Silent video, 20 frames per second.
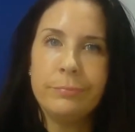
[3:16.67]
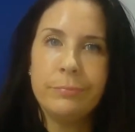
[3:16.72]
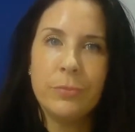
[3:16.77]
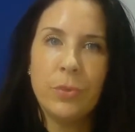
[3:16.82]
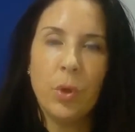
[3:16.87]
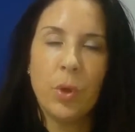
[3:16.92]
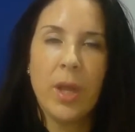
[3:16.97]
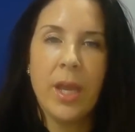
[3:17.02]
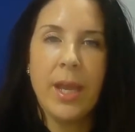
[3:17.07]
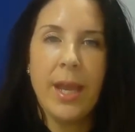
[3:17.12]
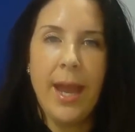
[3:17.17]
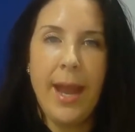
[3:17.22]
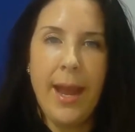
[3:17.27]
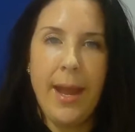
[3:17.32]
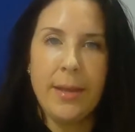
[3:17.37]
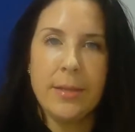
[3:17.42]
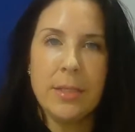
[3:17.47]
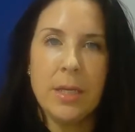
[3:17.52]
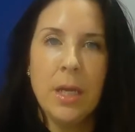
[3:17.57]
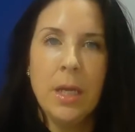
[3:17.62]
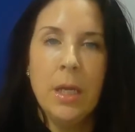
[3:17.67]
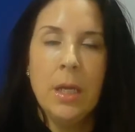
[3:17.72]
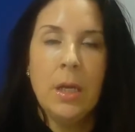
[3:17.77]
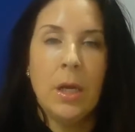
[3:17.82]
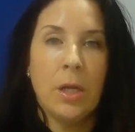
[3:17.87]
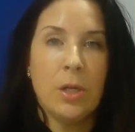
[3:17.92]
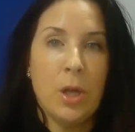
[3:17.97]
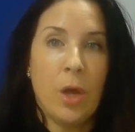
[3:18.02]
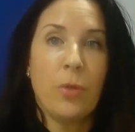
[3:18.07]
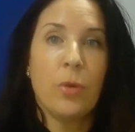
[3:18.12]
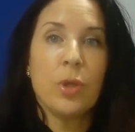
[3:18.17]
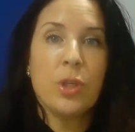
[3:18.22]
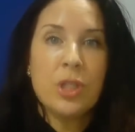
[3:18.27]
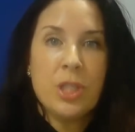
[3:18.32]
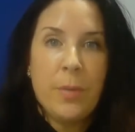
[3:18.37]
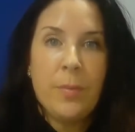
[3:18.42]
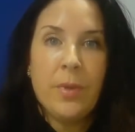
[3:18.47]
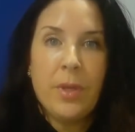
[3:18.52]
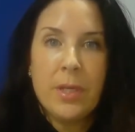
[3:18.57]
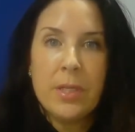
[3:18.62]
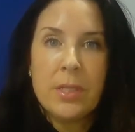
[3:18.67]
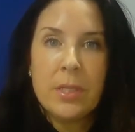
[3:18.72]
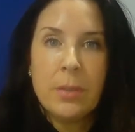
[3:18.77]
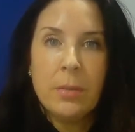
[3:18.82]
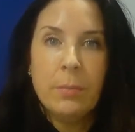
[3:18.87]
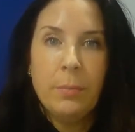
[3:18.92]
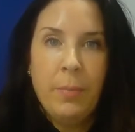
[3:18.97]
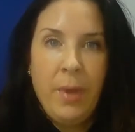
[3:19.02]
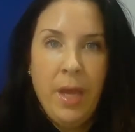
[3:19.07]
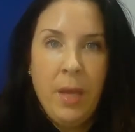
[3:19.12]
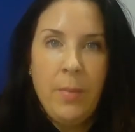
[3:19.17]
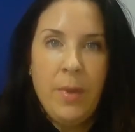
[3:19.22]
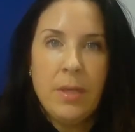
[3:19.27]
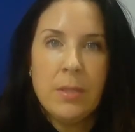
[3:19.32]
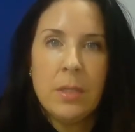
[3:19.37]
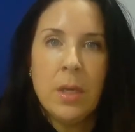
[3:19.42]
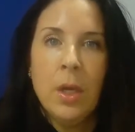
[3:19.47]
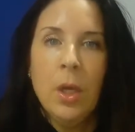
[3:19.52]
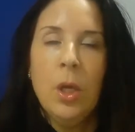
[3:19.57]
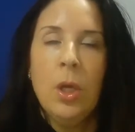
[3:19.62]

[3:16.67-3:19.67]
looking at another stimulus payment.